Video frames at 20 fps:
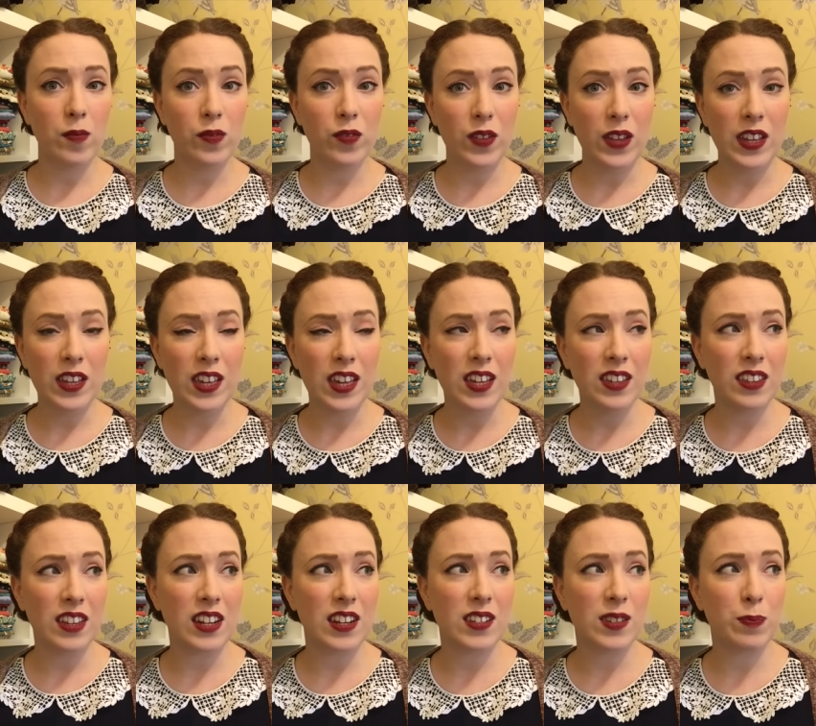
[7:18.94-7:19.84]
I'm thinking
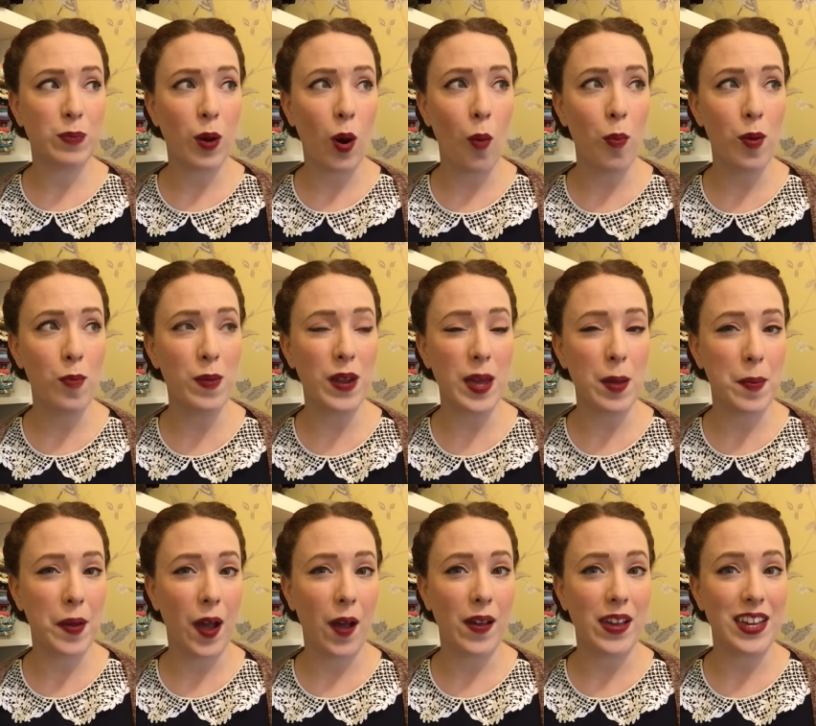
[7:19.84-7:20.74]
that it's probably
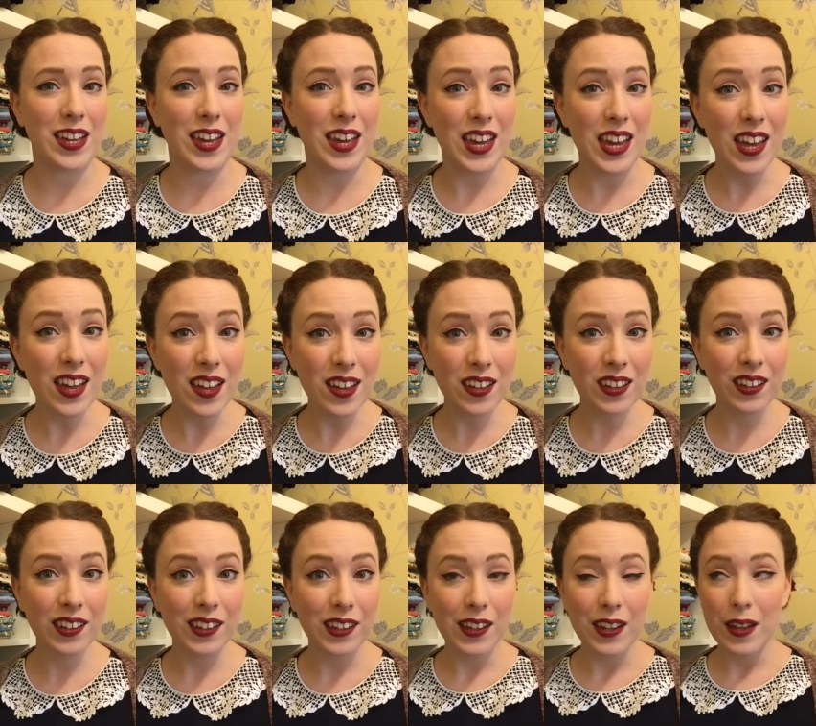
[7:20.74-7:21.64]
about a year
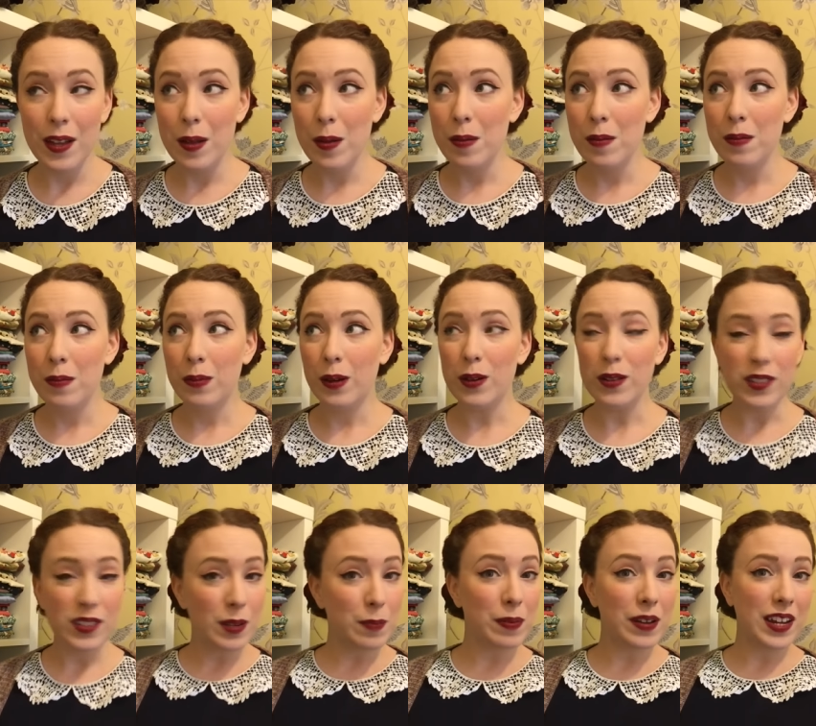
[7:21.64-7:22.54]

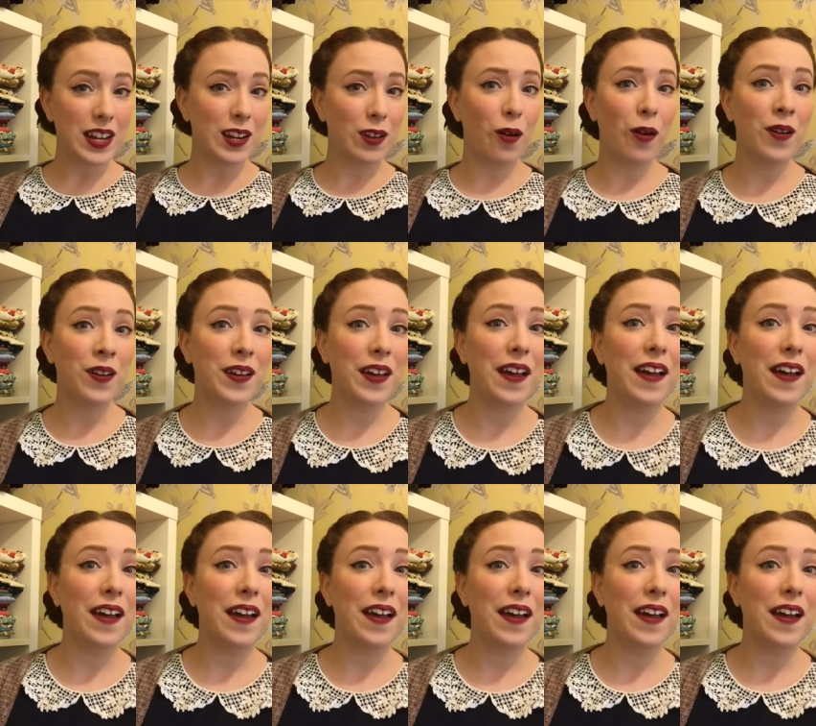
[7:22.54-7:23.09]
possibly longer